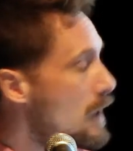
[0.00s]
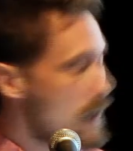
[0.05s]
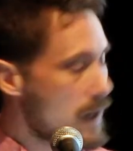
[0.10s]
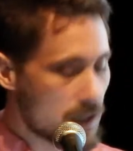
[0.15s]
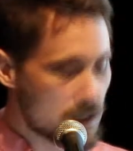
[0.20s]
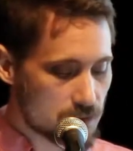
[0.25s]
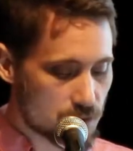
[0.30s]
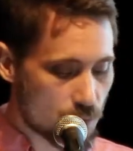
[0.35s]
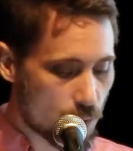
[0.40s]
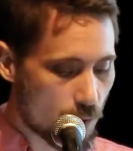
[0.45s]

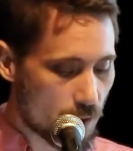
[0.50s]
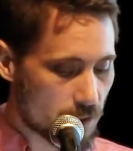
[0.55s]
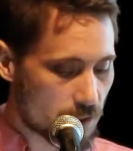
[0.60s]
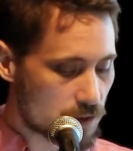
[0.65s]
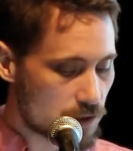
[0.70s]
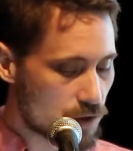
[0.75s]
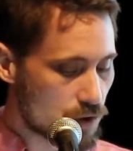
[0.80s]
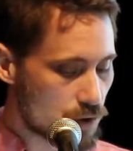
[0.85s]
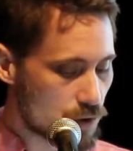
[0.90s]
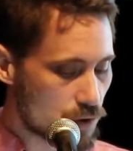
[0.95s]
is going
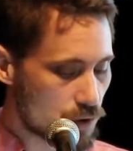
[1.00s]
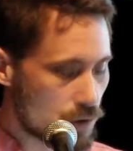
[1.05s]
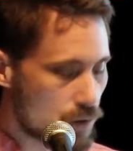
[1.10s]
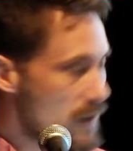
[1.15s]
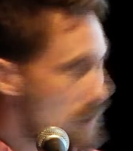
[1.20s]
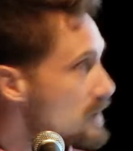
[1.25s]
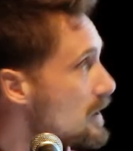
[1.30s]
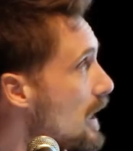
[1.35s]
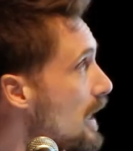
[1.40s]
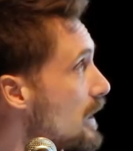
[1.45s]
to
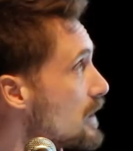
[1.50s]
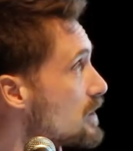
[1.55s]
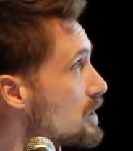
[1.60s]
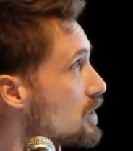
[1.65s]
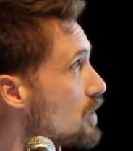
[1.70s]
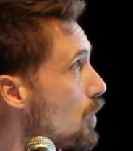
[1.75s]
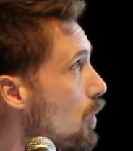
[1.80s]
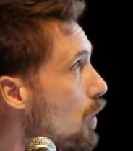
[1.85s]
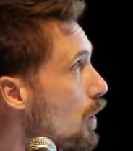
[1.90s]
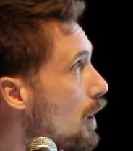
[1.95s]
assign a
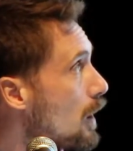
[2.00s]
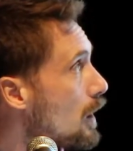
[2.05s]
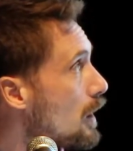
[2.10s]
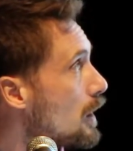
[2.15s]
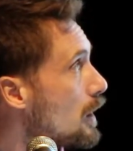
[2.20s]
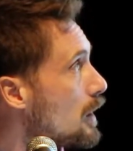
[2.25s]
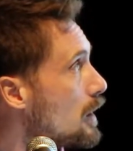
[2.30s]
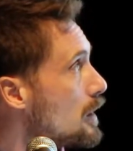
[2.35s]
score